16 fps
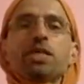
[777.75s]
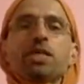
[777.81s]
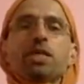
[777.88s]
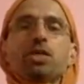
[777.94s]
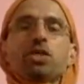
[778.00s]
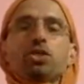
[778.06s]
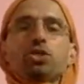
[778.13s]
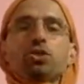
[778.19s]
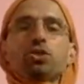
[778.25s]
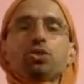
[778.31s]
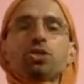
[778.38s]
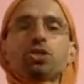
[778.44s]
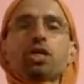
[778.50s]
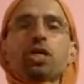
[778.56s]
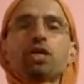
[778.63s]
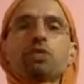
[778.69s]
So you
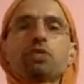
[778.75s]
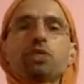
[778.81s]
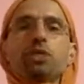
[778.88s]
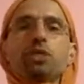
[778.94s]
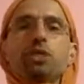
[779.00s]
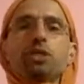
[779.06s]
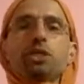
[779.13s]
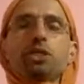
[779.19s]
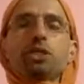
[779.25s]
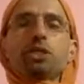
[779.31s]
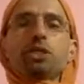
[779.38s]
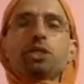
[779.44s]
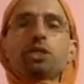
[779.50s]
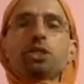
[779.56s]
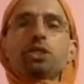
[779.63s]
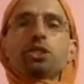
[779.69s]
start with the
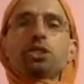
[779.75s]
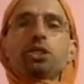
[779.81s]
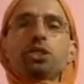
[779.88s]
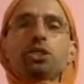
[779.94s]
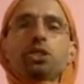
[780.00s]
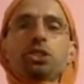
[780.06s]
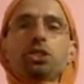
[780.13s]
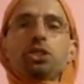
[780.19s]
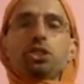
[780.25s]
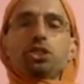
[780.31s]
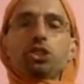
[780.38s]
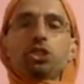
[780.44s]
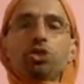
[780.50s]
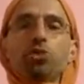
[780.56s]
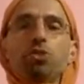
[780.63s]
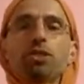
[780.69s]

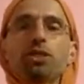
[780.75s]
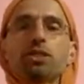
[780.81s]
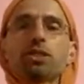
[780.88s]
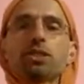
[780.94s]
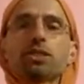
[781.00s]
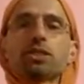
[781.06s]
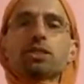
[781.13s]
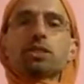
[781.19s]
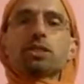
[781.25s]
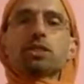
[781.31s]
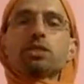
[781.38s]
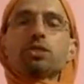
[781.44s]
shoulders.